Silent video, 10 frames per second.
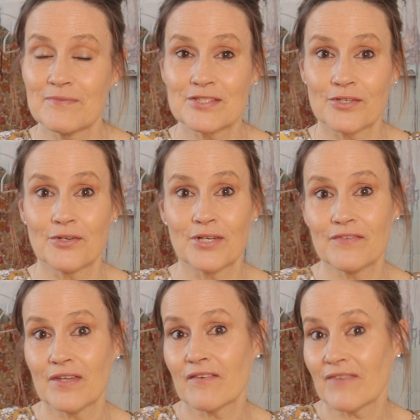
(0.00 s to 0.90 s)
So
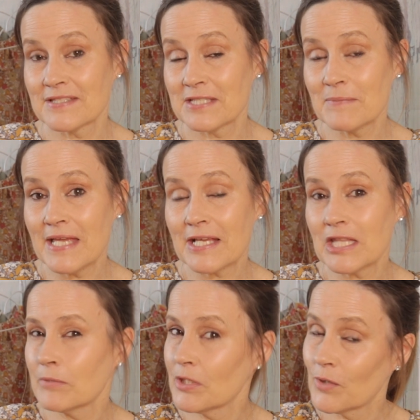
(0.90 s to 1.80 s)
if you ever fancied making
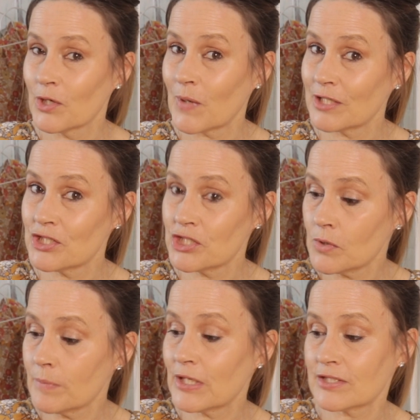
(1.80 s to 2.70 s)
them and you weren't quite
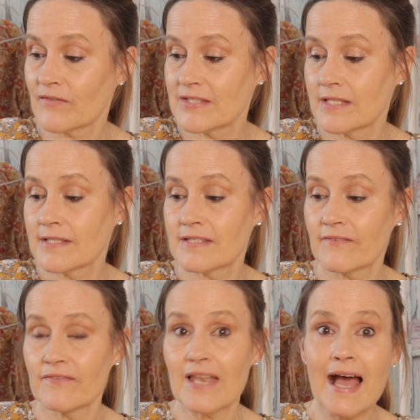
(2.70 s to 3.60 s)
sure, because obviously there's the
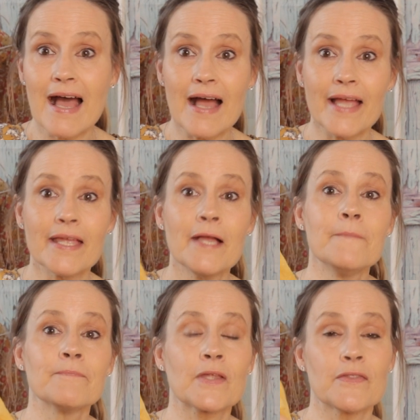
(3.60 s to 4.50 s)
fly,
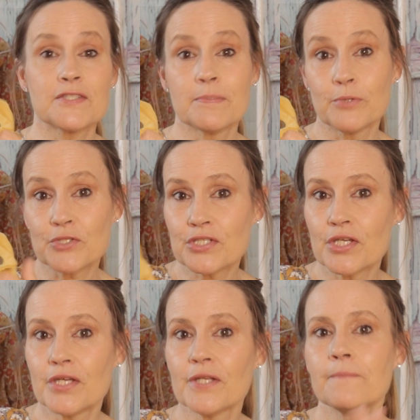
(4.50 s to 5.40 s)
there's the
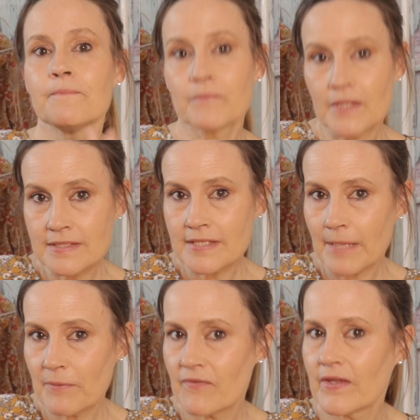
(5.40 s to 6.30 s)
button, type of